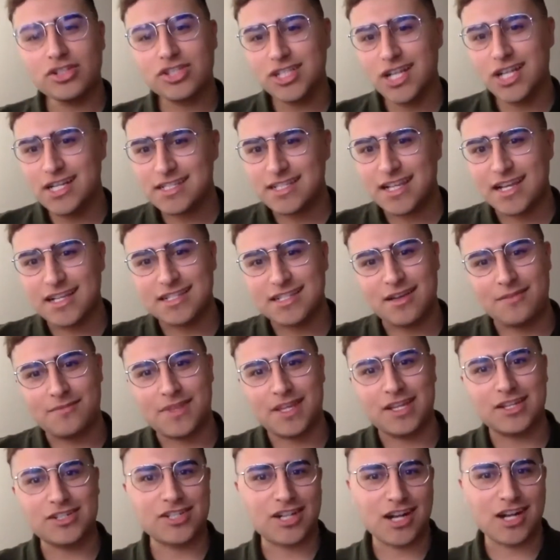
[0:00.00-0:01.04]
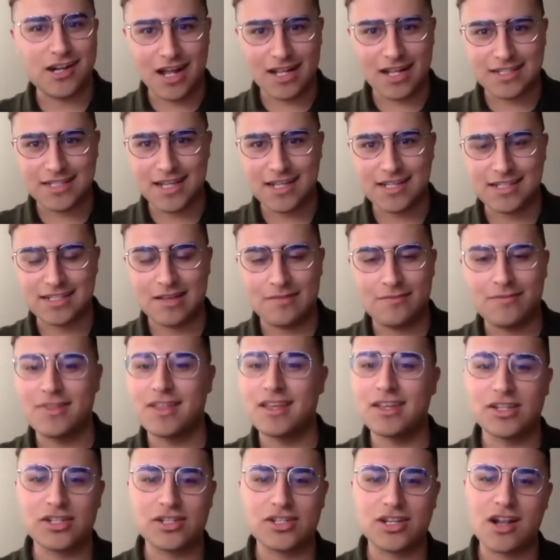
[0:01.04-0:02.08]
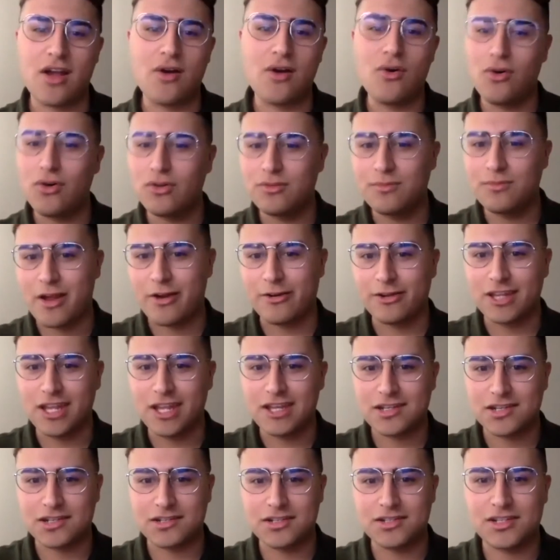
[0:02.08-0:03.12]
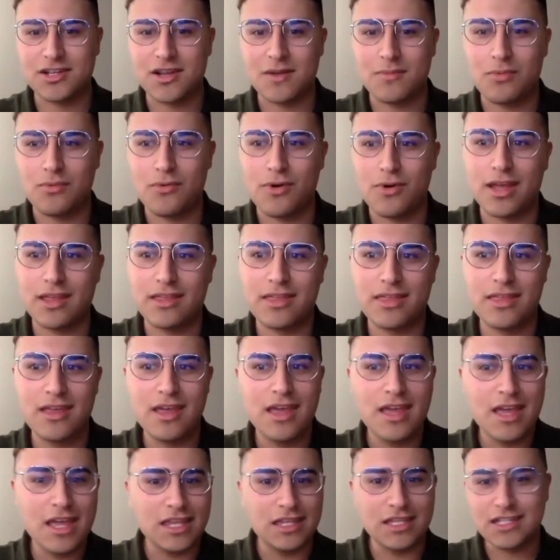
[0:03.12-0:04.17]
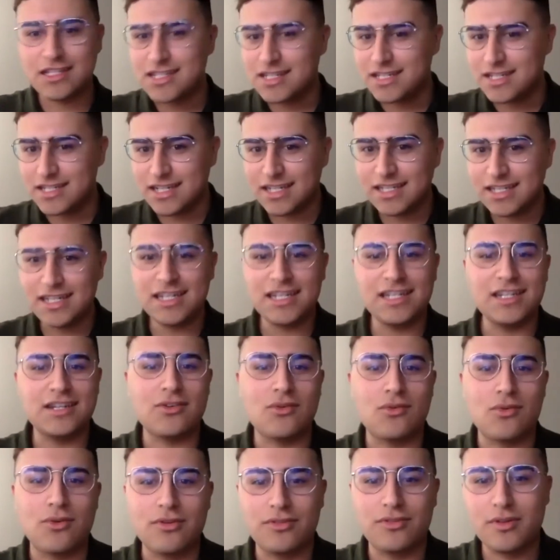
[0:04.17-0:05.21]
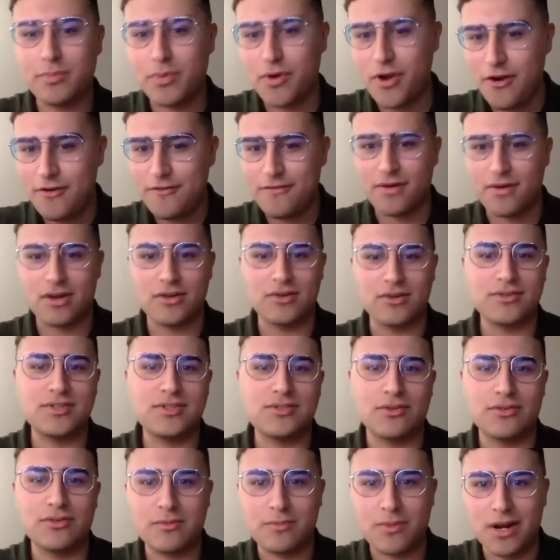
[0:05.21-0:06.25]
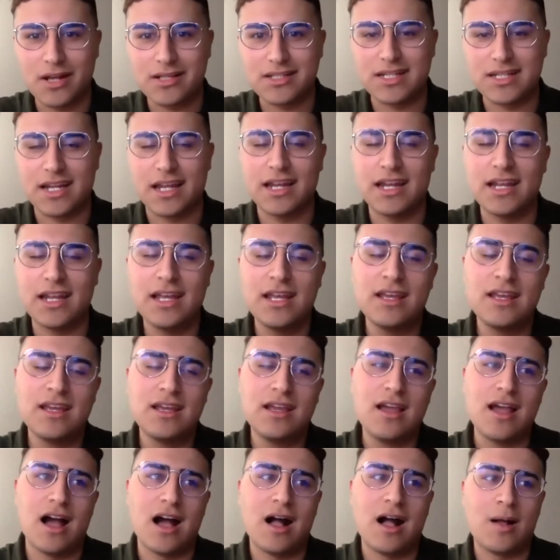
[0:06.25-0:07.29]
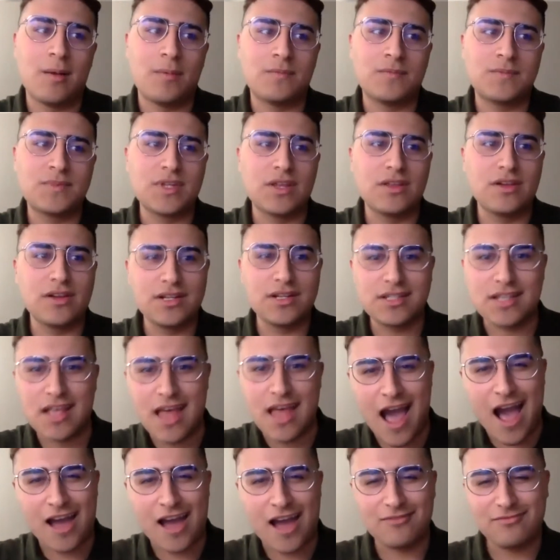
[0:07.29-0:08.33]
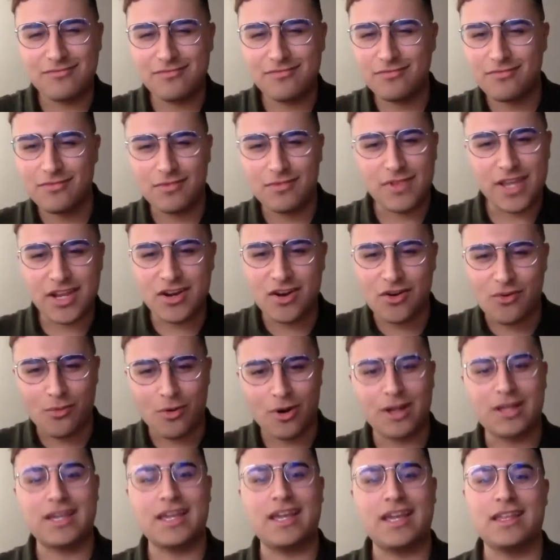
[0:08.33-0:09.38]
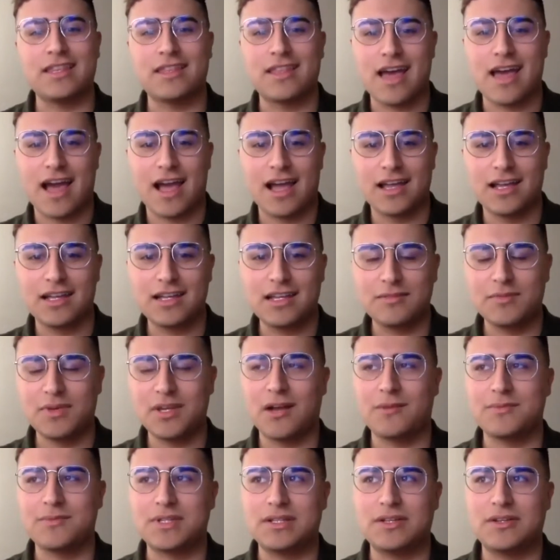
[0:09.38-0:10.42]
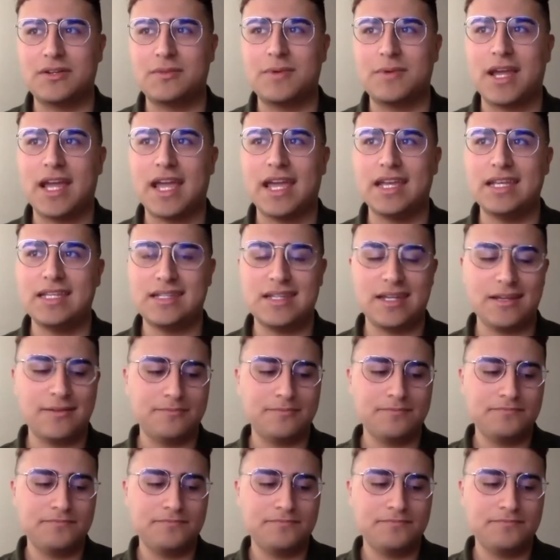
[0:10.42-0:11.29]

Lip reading: say something? Should I not say something? Should I hold my relationship with this dean or the provost or the president? So there's that inner working that becomes a little bit hazy.